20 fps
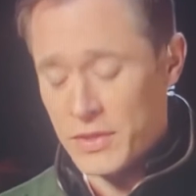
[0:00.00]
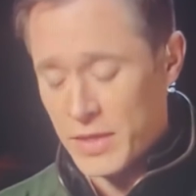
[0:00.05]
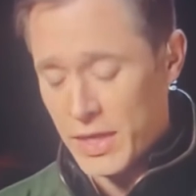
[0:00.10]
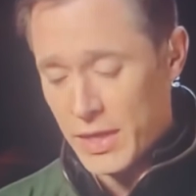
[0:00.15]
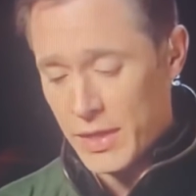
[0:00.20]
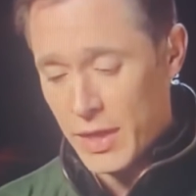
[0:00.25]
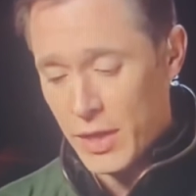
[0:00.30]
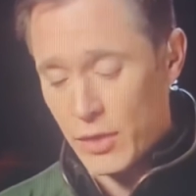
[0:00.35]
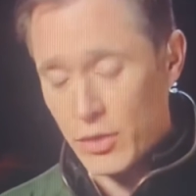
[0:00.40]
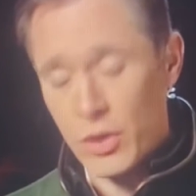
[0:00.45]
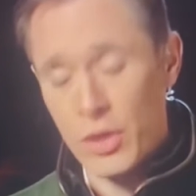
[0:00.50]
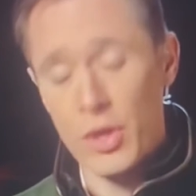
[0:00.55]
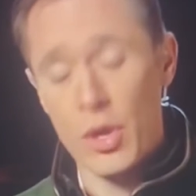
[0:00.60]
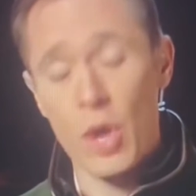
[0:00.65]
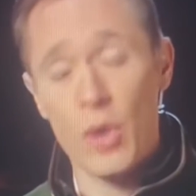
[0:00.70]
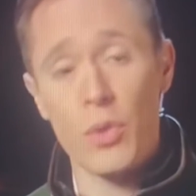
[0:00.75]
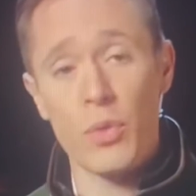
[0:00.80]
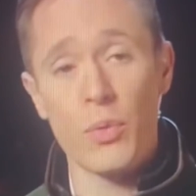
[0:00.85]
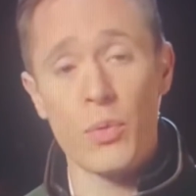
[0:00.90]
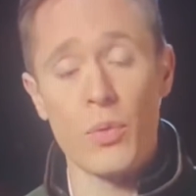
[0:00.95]
and it is
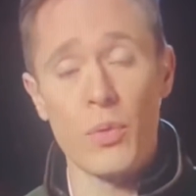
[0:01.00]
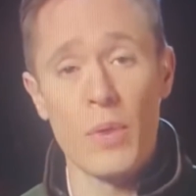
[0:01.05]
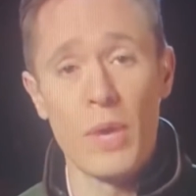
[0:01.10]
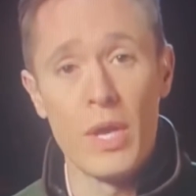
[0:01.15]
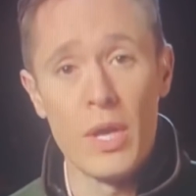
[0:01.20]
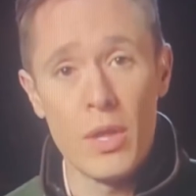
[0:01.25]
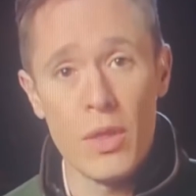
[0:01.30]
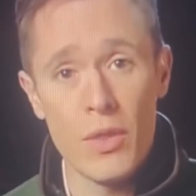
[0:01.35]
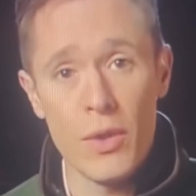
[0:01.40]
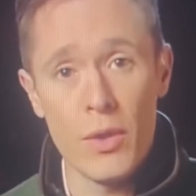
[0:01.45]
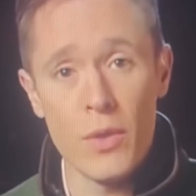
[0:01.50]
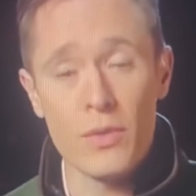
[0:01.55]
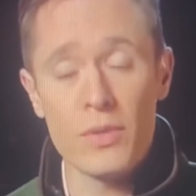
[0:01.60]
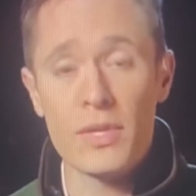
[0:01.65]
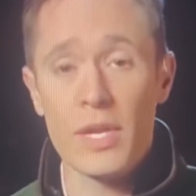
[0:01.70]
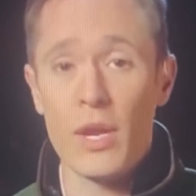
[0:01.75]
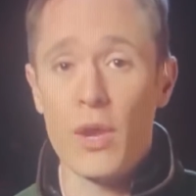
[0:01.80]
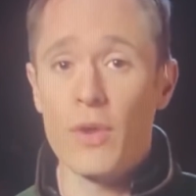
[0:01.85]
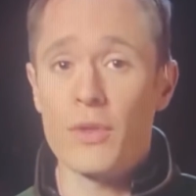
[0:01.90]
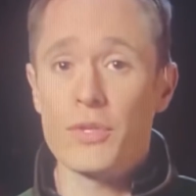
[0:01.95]
incredibly
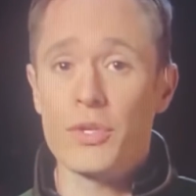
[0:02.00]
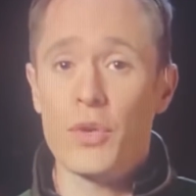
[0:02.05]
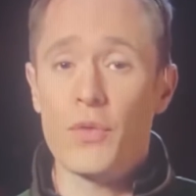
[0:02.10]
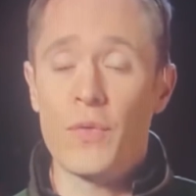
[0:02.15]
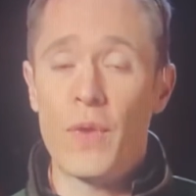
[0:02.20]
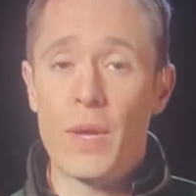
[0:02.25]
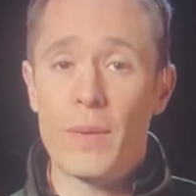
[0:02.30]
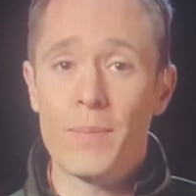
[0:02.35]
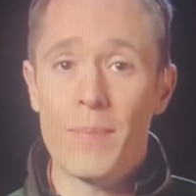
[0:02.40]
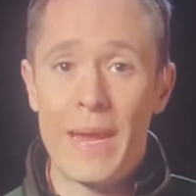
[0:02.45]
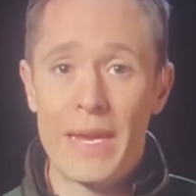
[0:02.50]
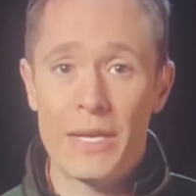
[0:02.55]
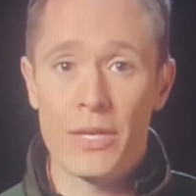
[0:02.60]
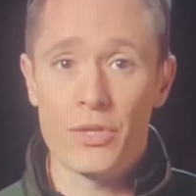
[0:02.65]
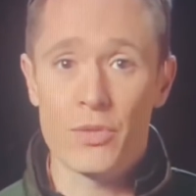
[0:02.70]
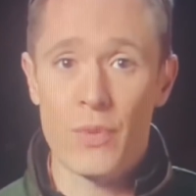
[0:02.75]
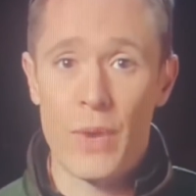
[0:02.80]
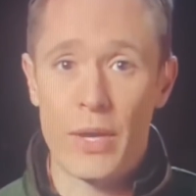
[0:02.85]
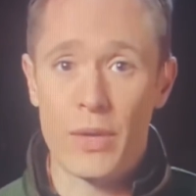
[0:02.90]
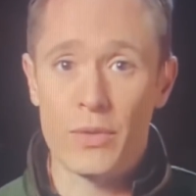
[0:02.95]
devastating that she died
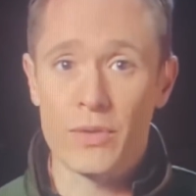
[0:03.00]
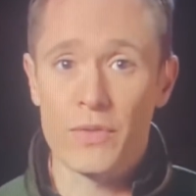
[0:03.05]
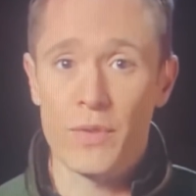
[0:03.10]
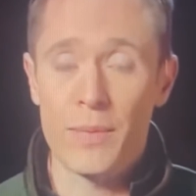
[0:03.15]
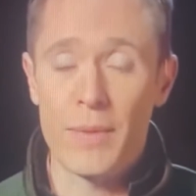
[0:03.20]
as well.